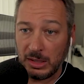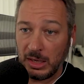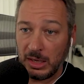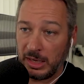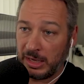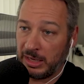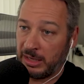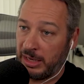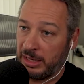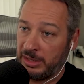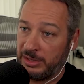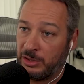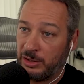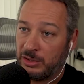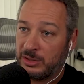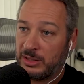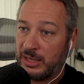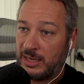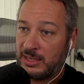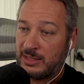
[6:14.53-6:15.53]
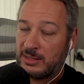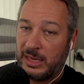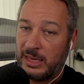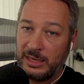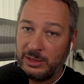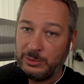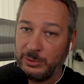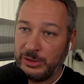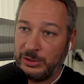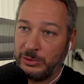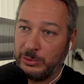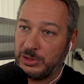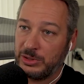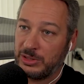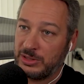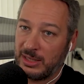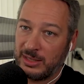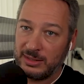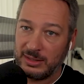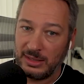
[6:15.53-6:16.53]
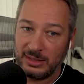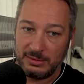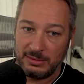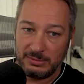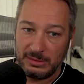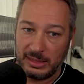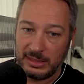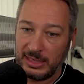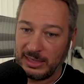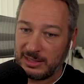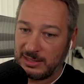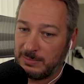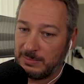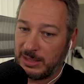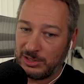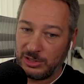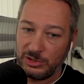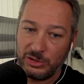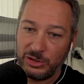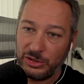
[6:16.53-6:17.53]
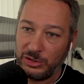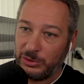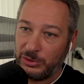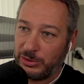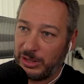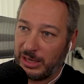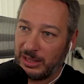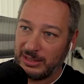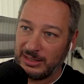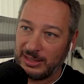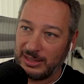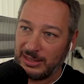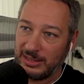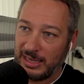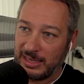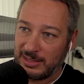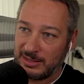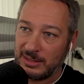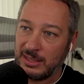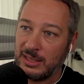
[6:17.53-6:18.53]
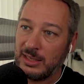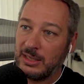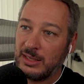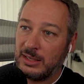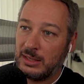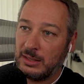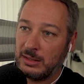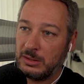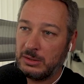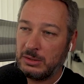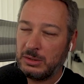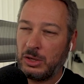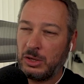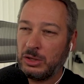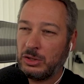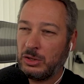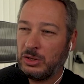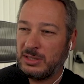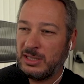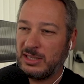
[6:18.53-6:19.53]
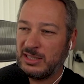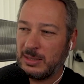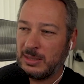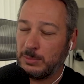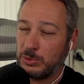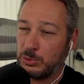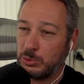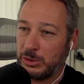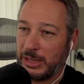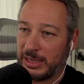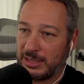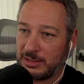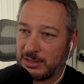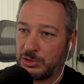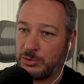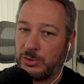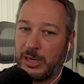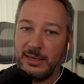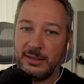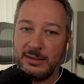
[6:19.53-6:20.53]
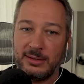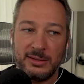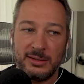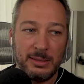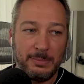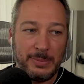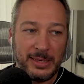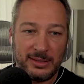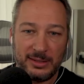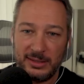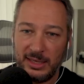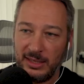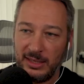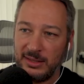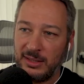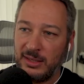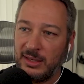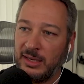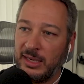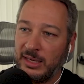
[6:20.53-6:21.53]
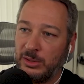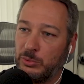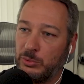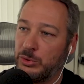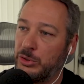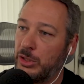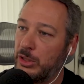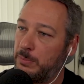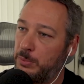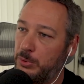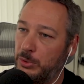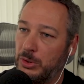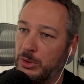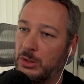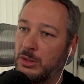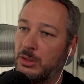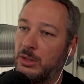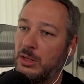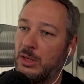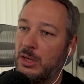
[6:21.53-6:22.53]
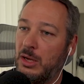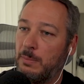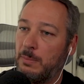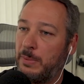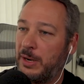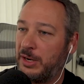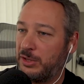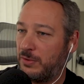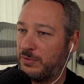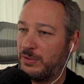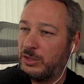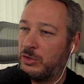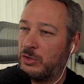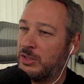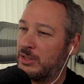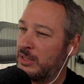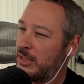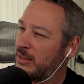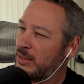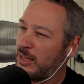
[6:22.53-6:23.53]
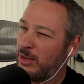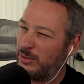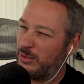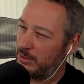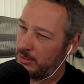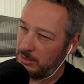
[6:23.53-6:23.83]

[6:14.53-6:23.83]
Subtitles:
In the old days, like when you would send a text message or URL in text, not all systems would extract the metadata and would not pull part of the content like